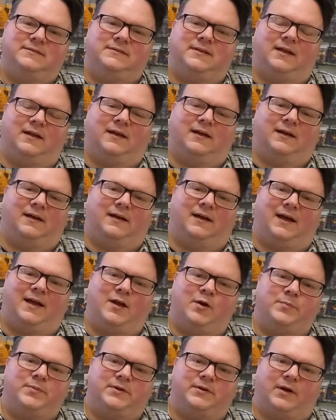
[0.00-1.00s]
Uh, I
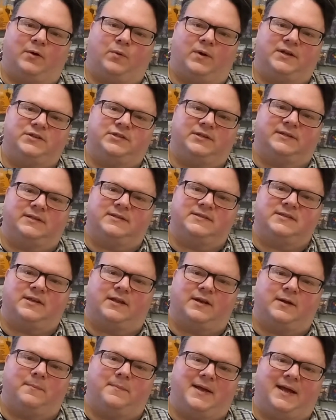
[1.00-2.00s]
hope you're not watching this on
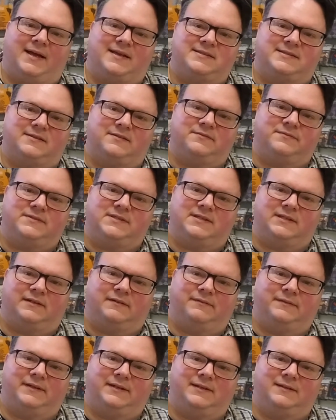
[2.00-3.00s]
a massive
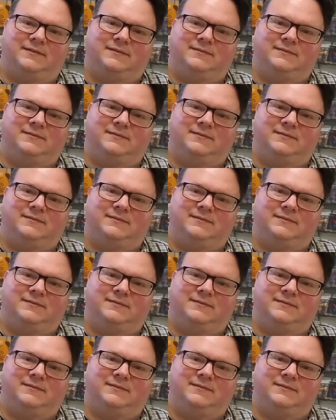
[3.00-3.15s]
TV.